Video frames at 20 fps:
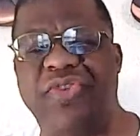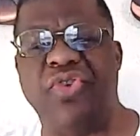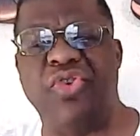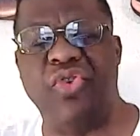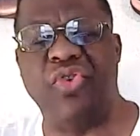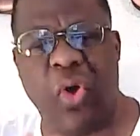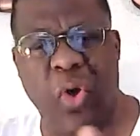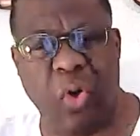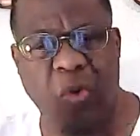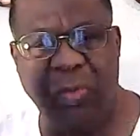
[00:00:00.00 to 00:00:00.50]

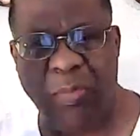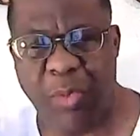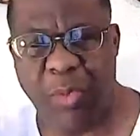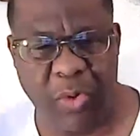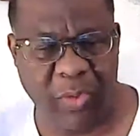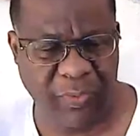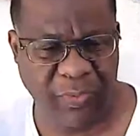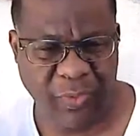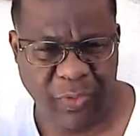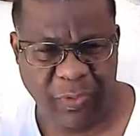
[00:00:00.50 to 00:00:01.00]
no
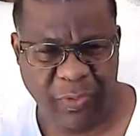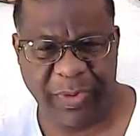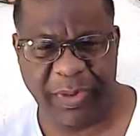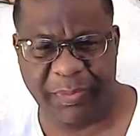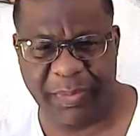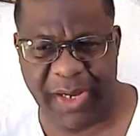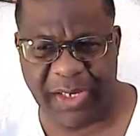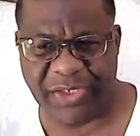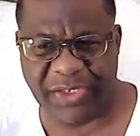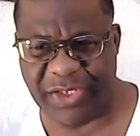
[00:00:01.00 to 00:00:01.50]
more room in
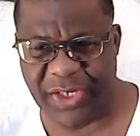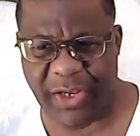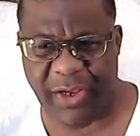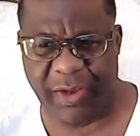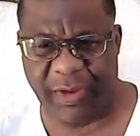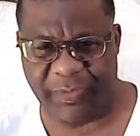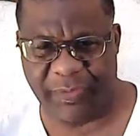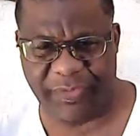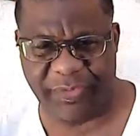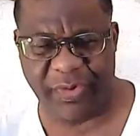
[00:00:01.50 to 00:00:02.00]
my
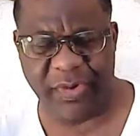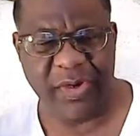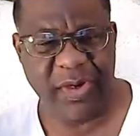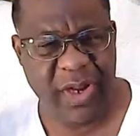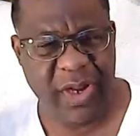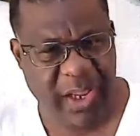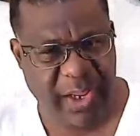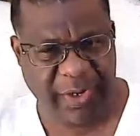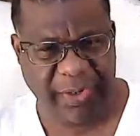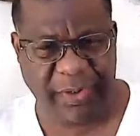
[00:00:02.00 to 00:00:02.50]
shelves,
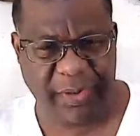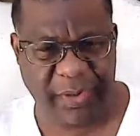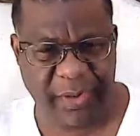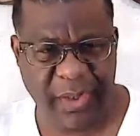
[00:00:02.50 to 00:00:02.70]
none.